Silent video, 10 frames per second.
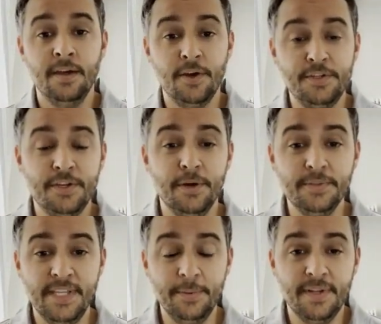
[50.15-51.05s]
Cart2Cart
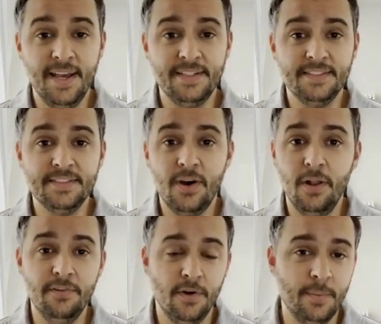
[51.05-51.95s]
was able to access
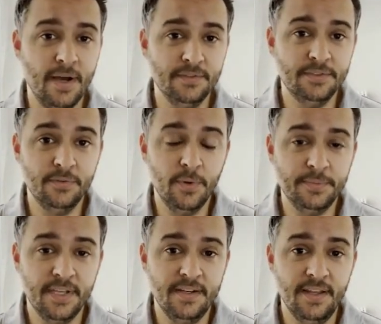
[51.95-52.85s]
all of our mountains of
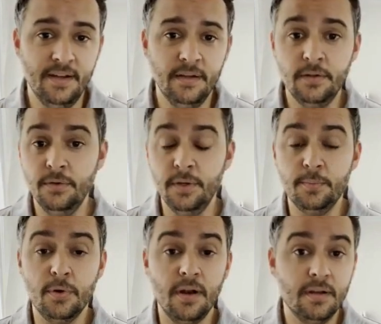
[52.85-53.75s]
website data, including
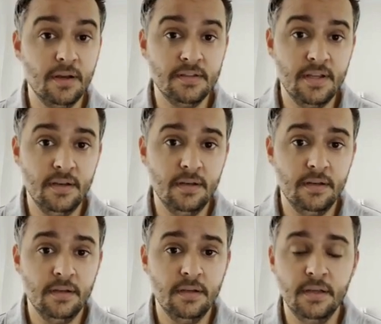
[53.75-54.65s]
product content,
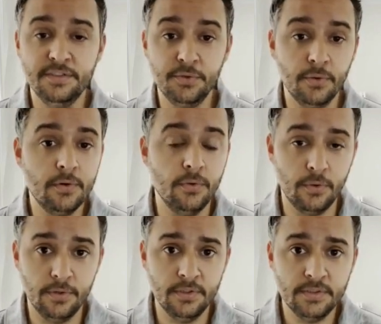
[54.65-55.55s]
historical
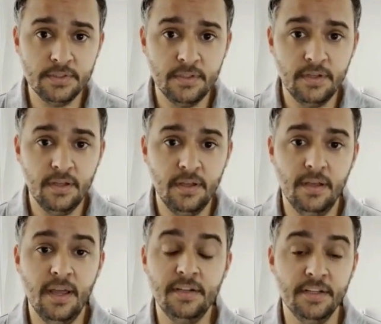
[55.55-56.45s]
orders,
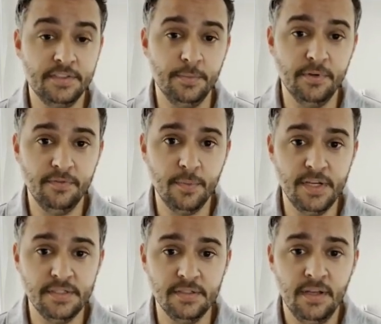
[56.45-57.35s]
and customer
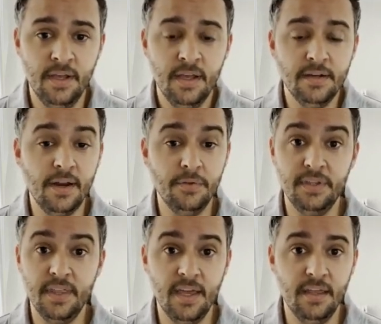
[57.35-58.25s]
information. Not
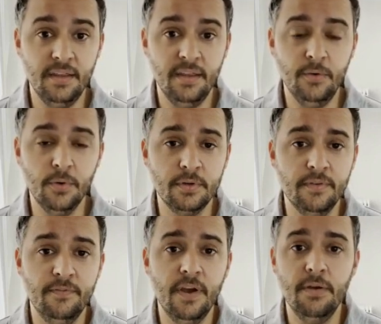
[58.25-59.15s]
only that, they worked
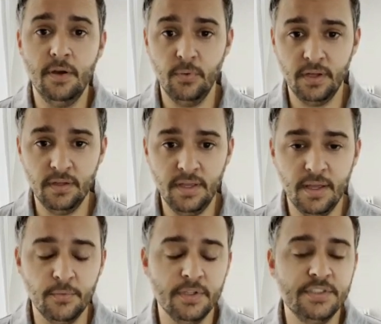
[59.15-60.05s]
very quickly
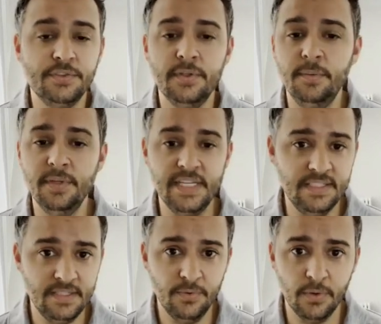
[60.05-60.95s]
and were extremely
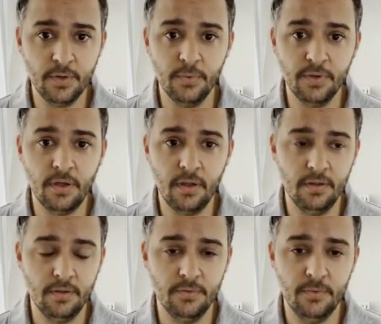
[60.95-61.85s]
easy to work with all
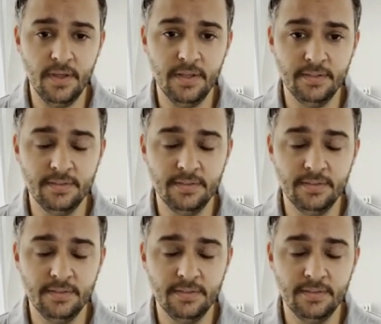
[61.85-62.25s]
along the way.